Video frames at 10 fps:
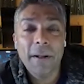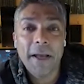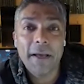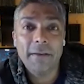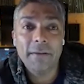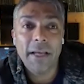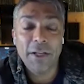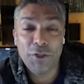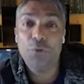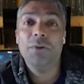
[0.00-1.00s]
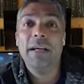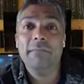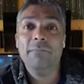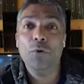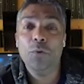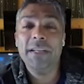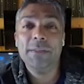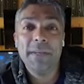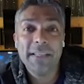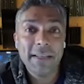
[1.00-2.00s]
and ensure that nobody's
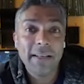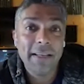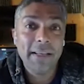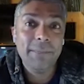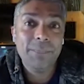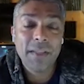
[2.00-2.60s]
basically